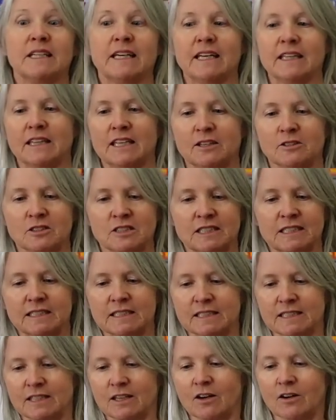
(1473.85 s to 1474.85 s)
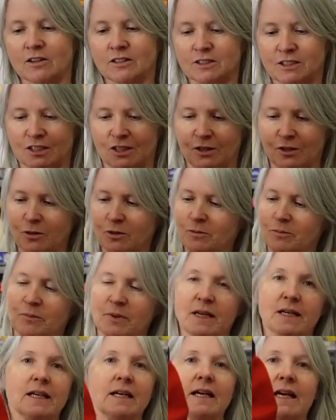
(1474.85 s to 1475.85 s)
get theirs listed also.
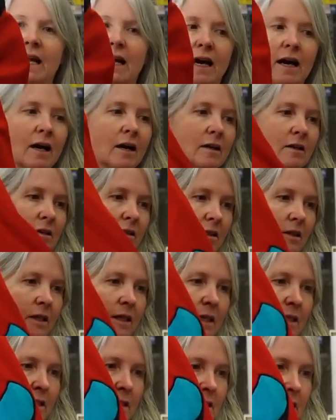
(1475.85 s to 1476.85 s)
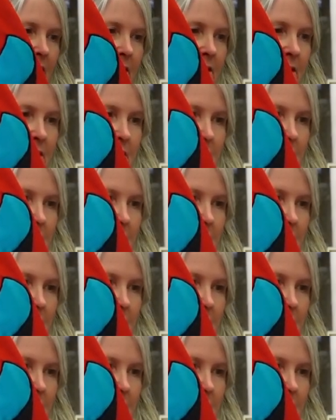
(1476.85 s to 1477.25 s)
But yeah, look at these.